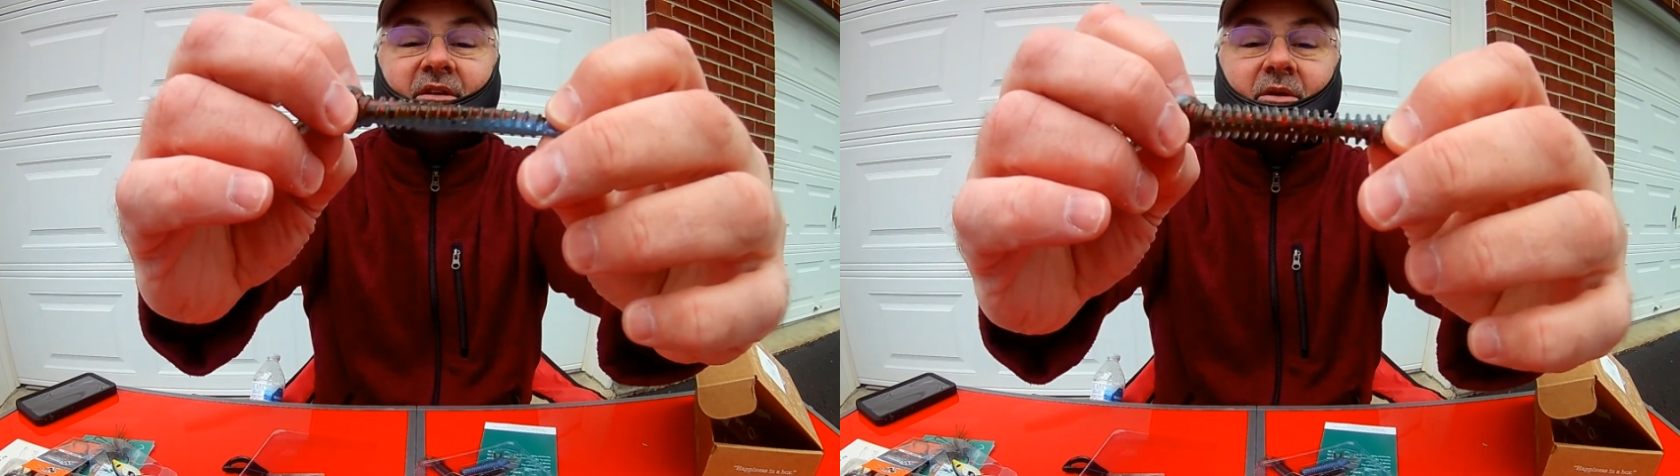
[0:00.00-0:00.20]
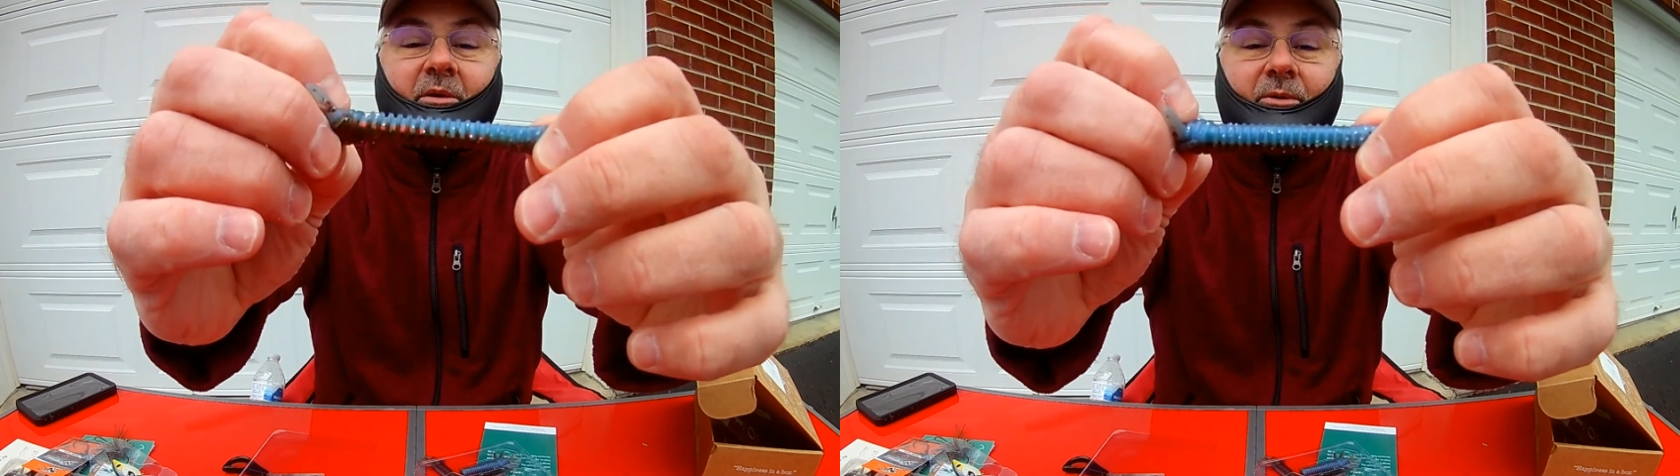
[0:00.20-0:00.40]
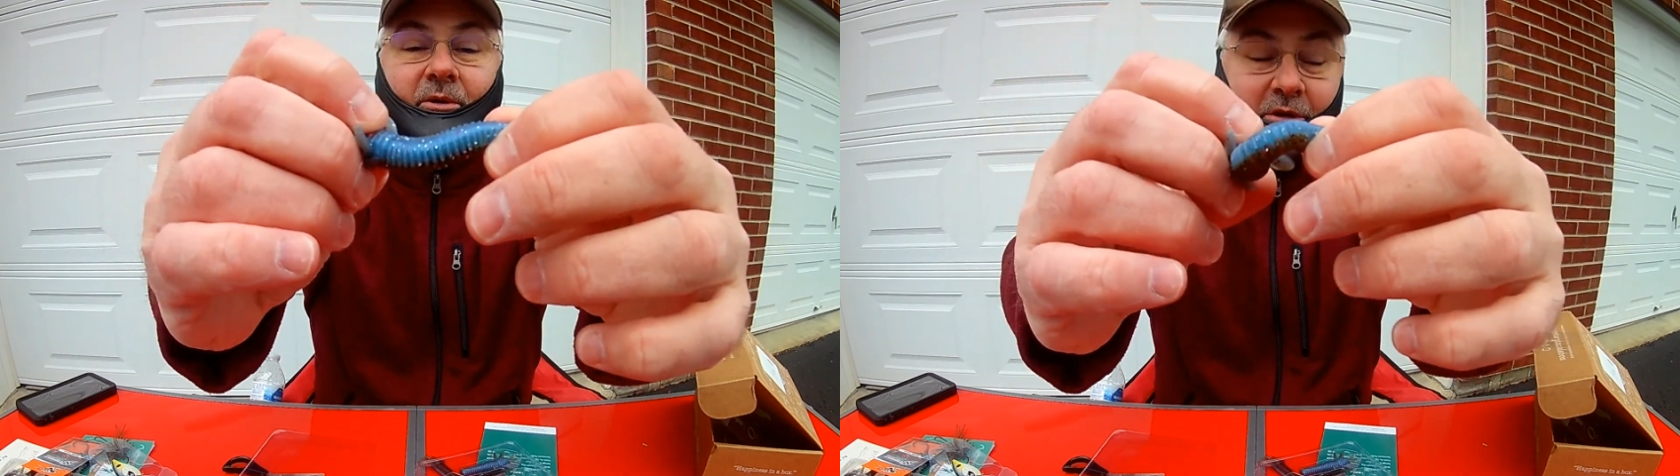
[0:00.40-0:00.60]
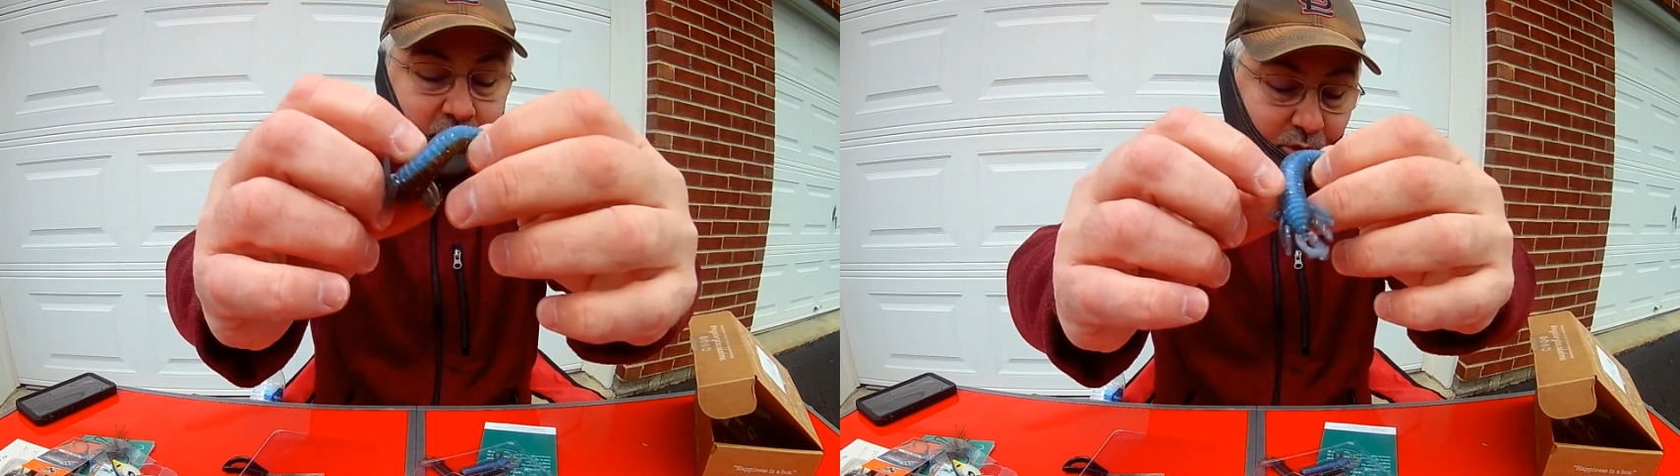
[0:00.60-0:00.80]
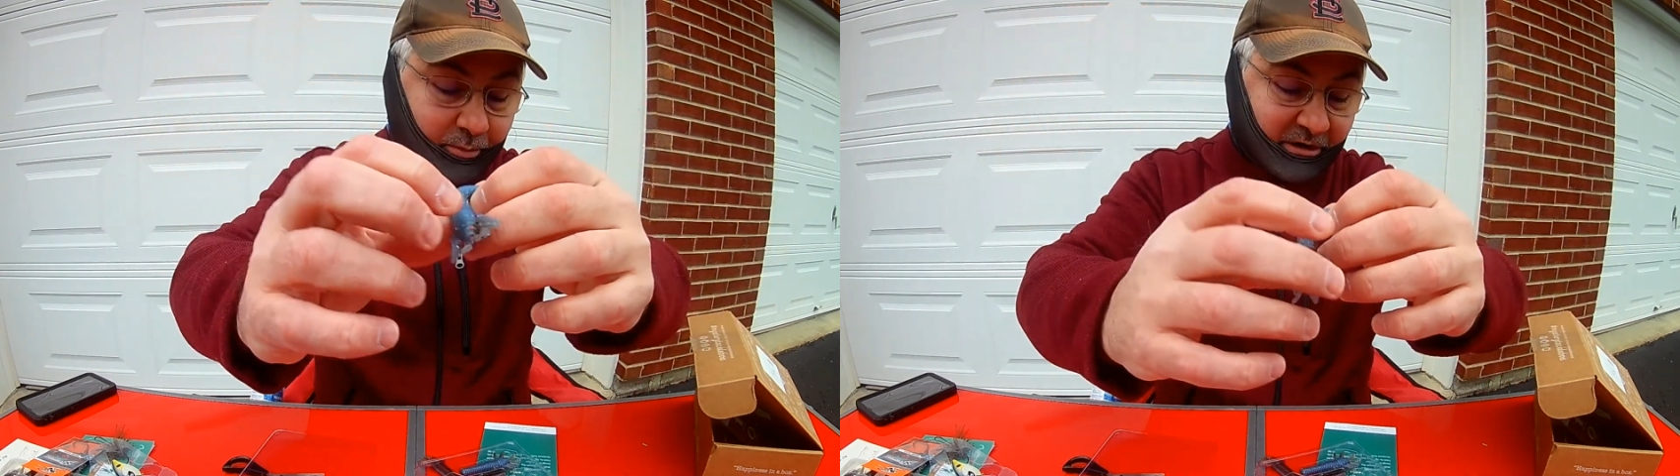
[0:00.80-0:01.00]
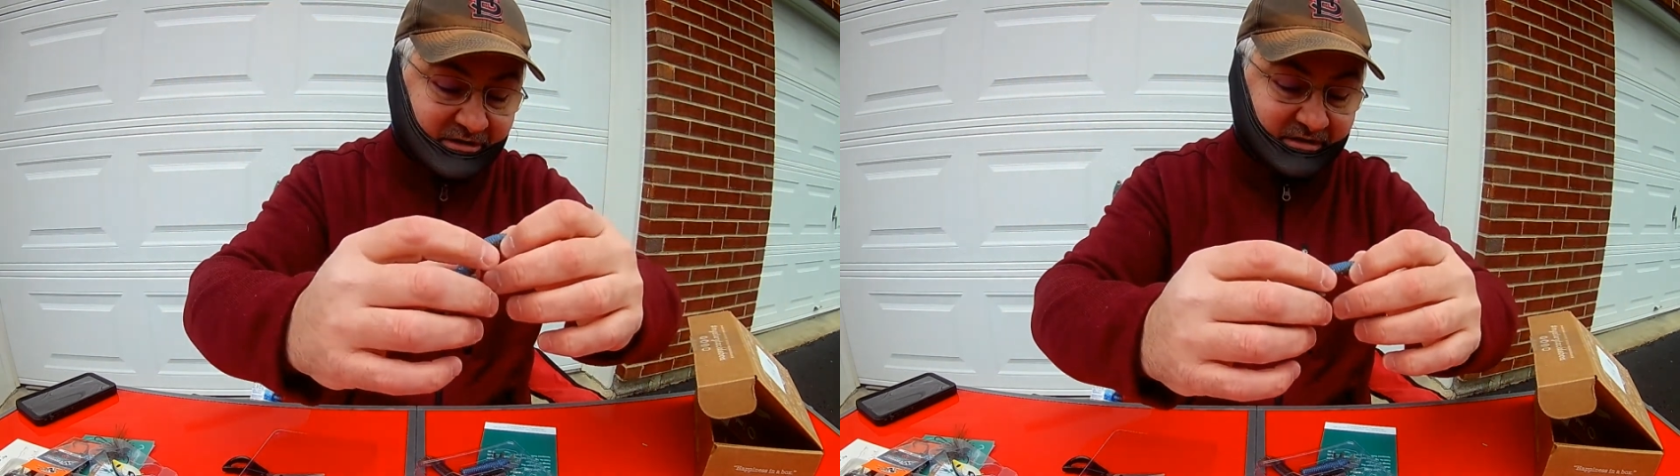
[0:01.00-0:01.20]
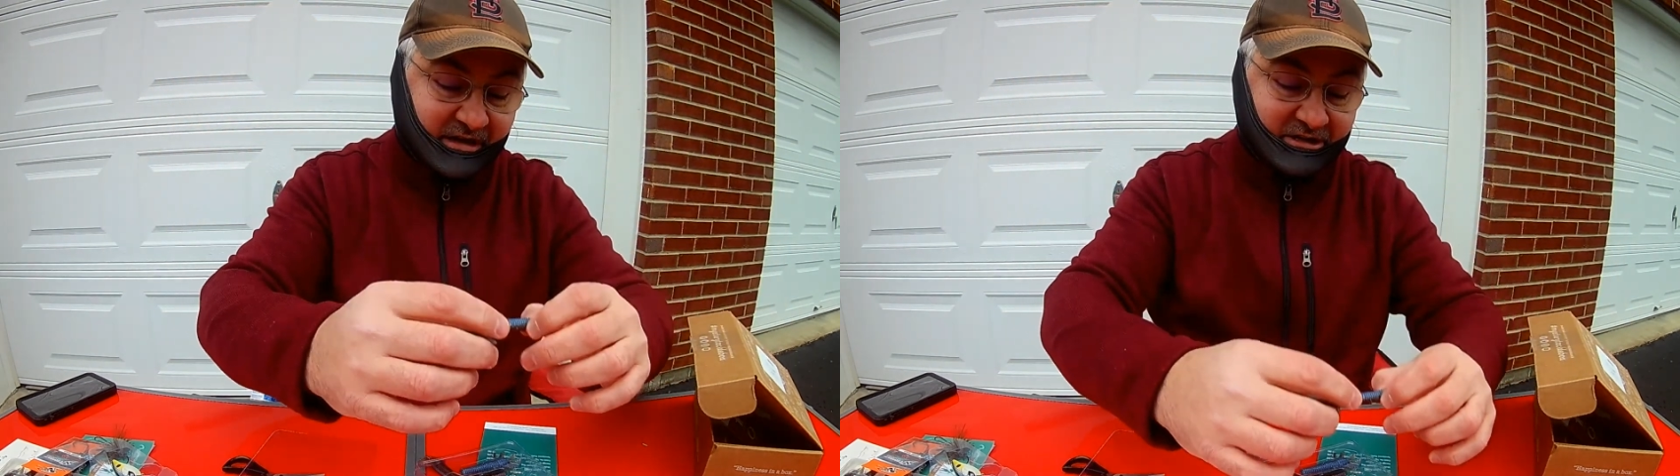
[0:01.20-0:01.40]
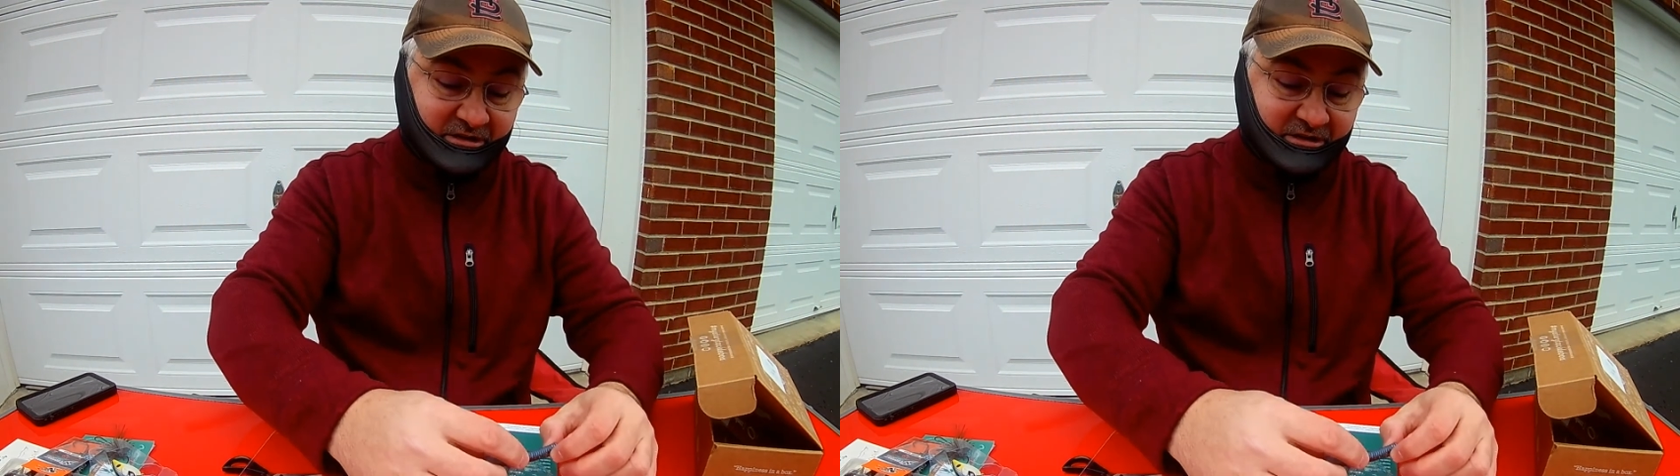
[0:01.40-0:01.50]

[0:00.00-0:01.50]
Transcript: going to be a really cool presentation,